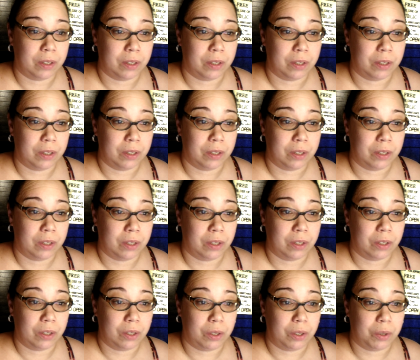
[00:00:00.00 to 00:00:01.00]
Do
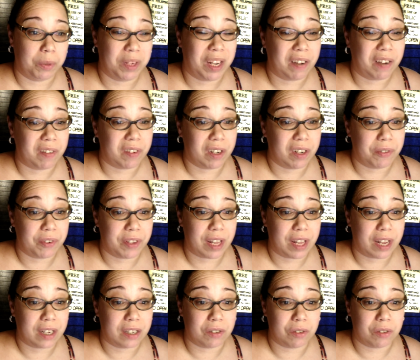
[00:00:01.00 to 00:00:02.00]
we have enough of
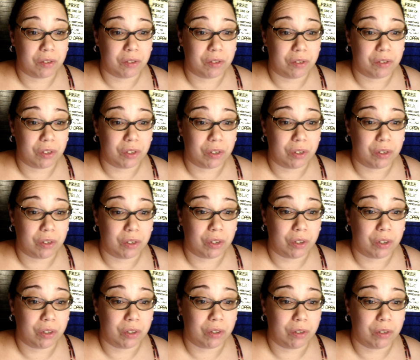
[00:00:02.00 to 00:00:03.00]
that? Because
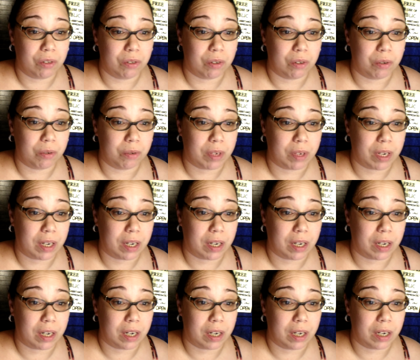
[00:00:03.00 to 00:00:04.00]
you don't. What
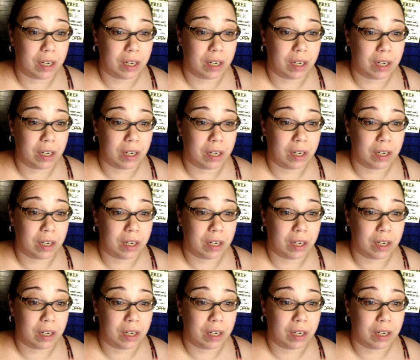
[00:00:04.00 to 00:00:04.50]
hub came in?